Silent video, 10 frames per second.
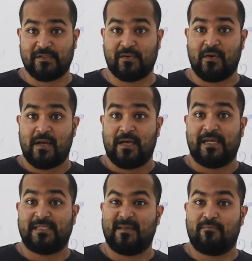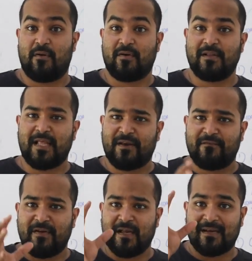So it's important that
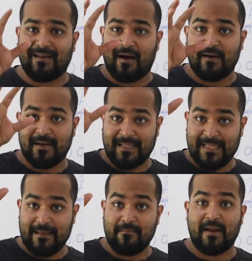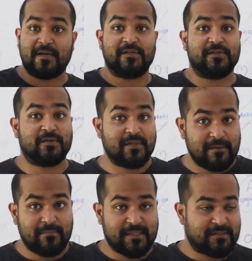we target them and control
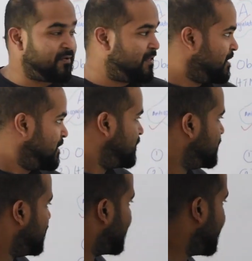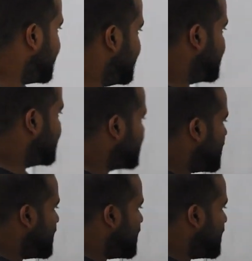them as well. So look at this.